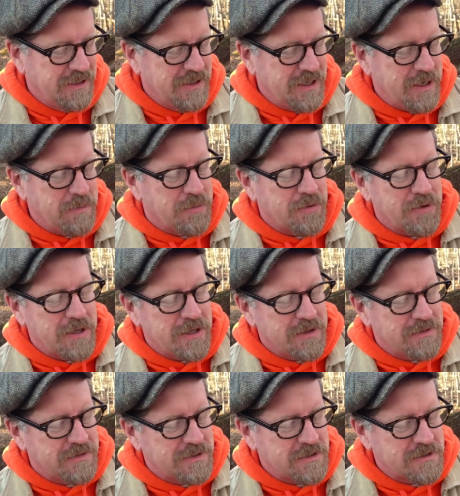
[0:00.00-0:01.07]
He
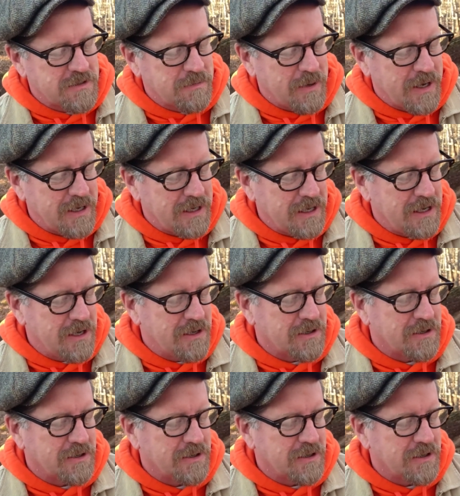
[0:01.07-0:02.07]
breathes into my ear